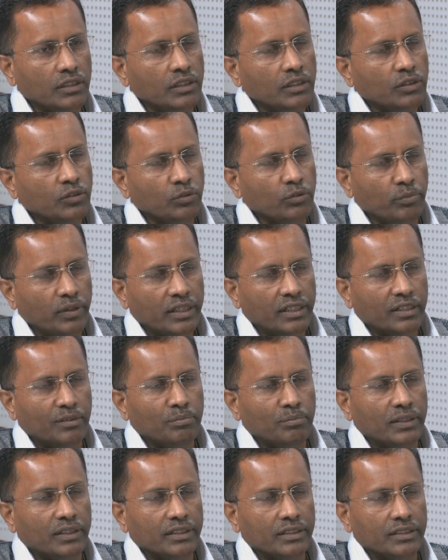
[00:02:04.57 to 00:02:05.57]
to make
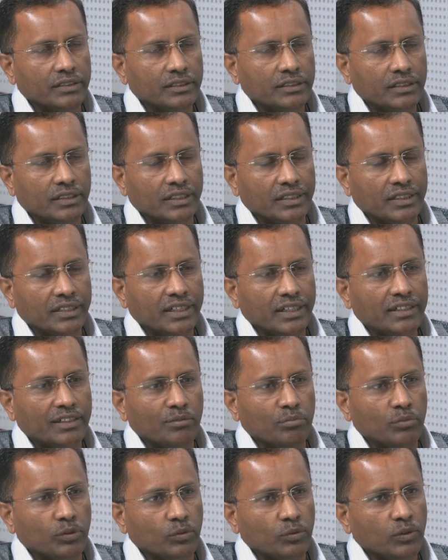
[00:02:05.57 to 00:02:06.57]
application and get
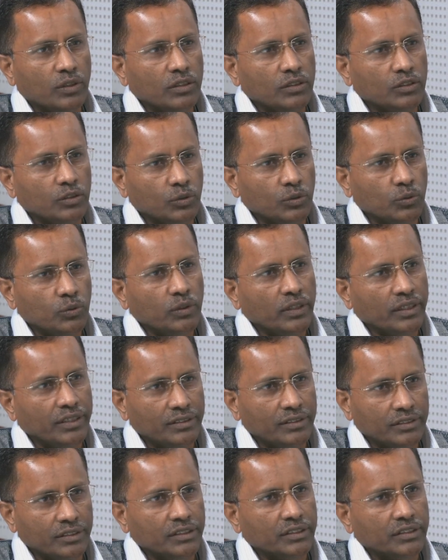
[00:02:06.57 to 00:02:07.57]
approval through
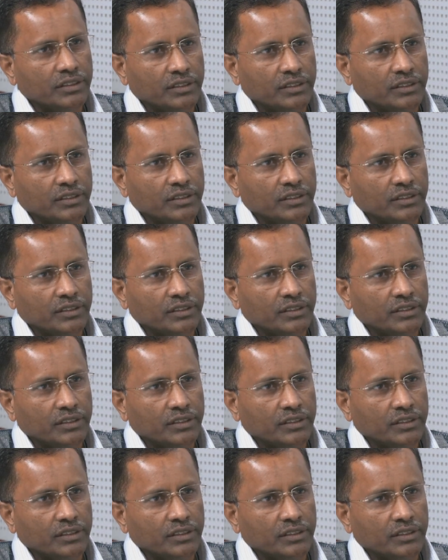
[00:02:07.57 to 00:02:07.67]
AICTE.